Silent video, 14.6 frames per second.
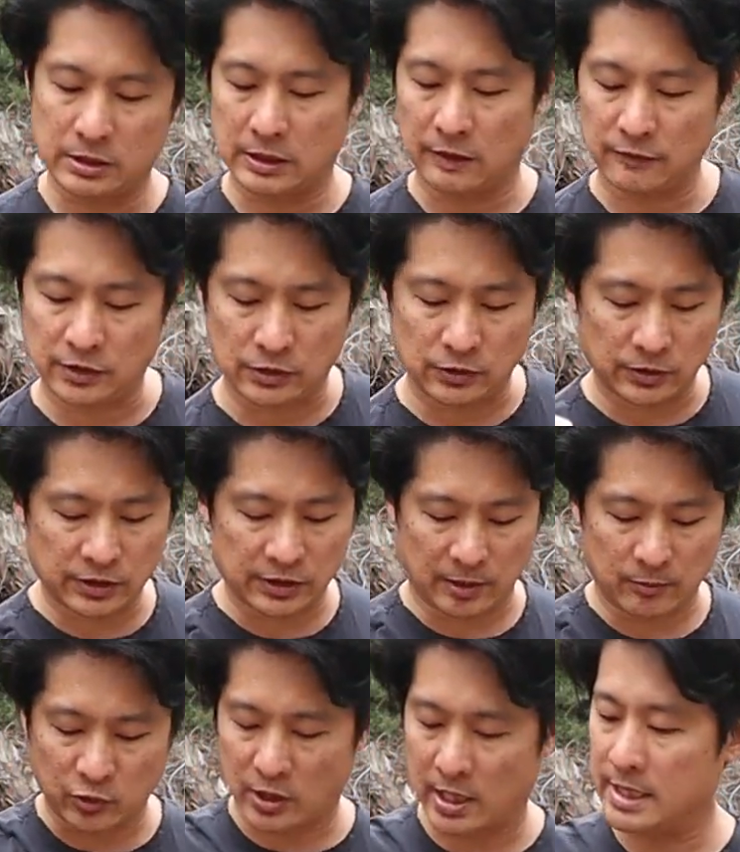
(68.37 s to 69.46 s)
You have to do
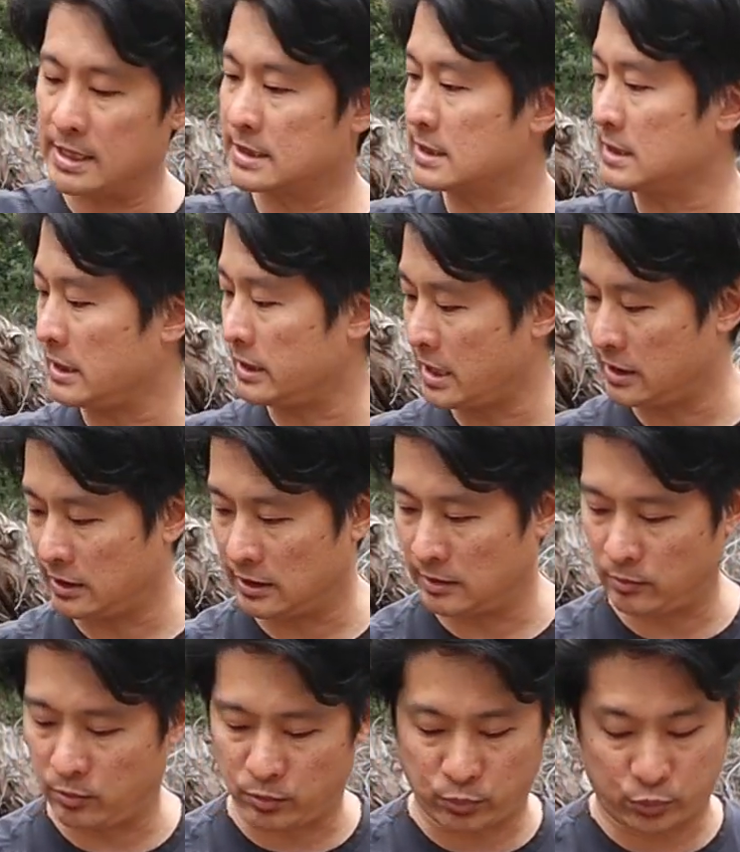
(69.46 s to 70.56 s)
thumb grinds at
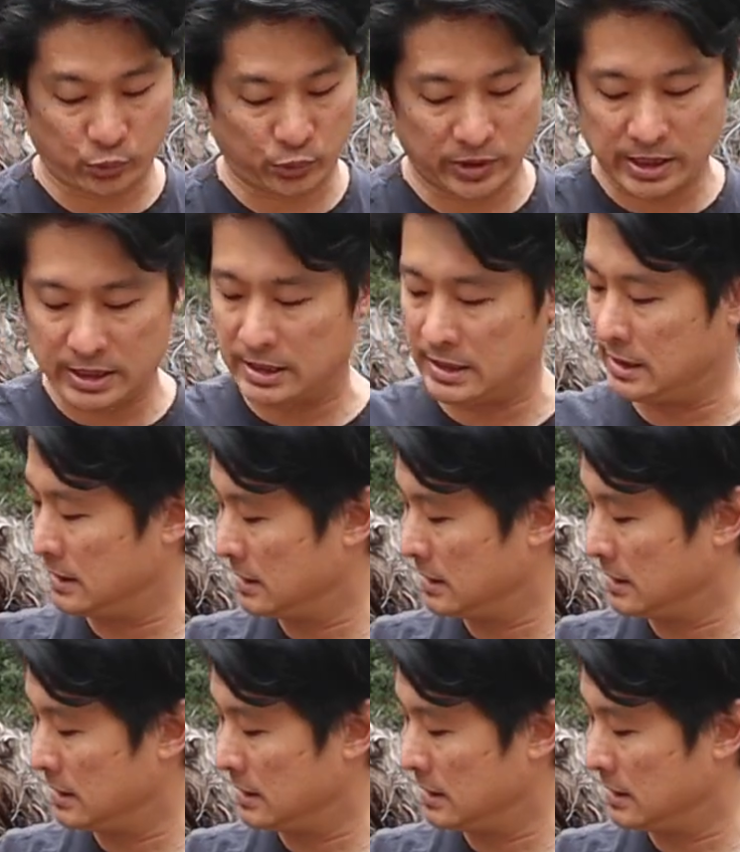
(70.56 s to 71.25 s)
a pretty